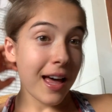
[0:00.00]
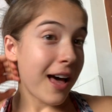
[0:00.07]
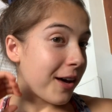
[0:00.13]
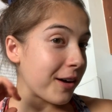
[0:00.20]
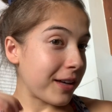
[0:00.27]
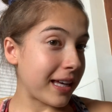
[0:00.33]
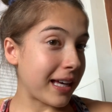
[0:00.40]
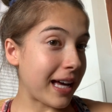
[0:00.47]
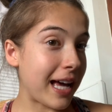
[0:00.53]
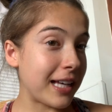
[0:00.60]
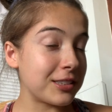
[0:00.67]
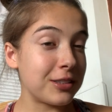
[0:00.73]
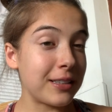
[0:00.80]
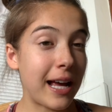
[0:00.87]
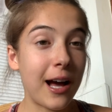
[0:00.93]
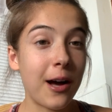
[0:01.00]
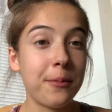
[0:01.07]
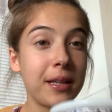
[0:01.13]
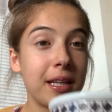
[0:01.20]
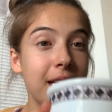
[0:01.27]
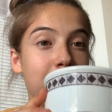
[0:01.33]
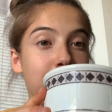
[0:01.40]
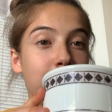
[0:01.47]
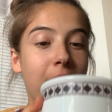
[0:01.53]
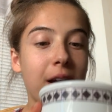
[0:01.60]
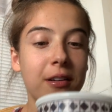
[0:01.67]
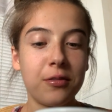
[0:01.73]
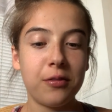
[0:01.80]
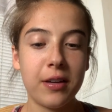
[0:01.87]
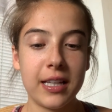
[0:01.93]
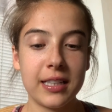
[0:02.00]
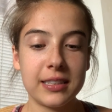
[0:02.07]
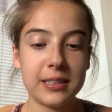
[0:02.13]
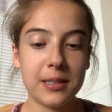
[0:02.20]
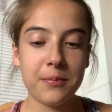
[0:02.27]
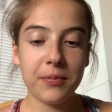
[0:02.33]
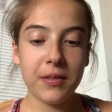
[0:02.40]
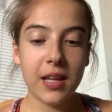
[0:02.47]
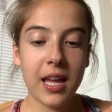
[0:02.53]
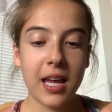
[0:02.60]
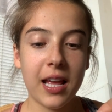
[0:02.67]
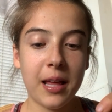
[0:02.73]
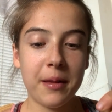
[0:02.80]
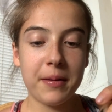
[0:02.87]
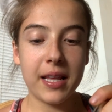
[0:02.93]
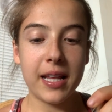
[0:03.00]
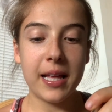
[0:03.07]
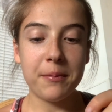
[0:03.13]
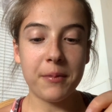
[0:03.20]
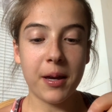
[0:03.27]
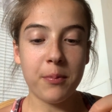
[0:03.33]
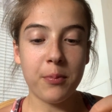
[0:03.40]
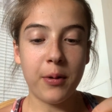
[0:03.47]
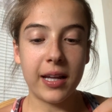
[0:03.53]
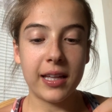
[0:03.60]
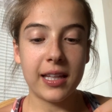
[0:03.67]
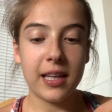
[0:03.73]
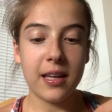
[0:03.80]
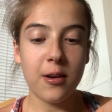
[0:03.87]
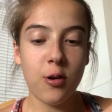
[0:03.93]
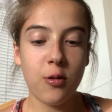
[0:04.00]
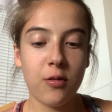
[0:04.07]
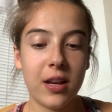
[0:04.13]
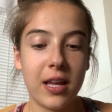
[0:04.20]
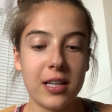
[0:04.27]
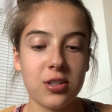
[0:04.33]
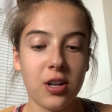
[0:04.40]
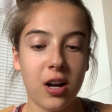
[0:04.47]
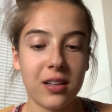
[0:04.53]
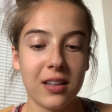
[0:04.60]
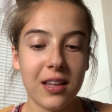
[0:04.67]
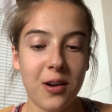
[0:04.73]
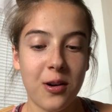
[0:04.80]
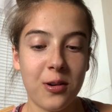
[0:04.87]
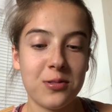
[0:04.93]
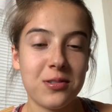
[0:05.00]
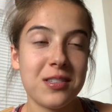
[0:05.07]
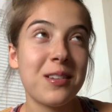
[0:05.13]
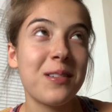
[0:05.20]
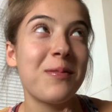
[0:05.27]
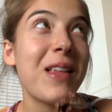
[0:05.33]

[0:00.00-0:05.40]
Okay, guys, now I'm eating breakfast, and I'm eating my brekkie overnight chocolate oats.